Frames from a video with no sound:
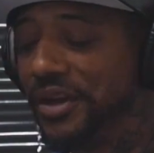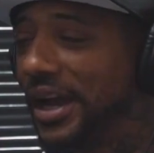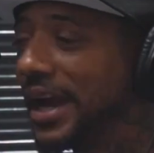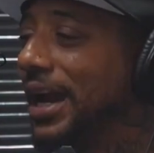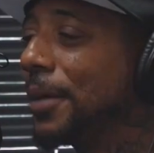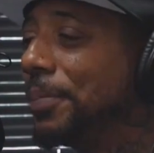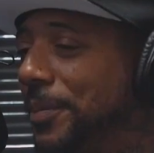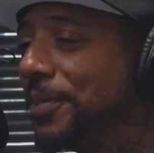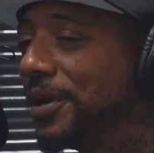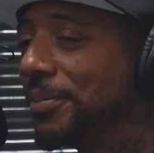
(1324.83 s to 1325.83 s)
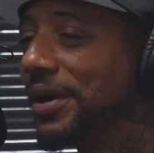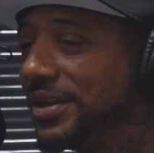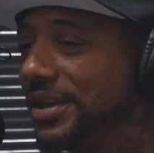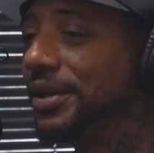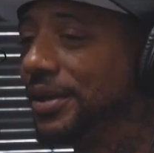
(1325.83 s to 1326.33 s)
I got people in my
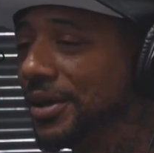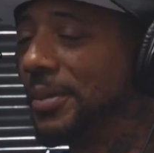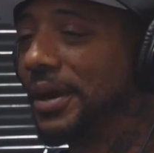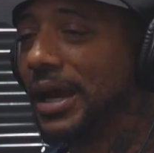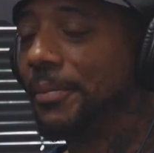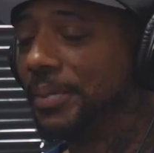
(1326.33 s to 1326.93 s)
DM. I got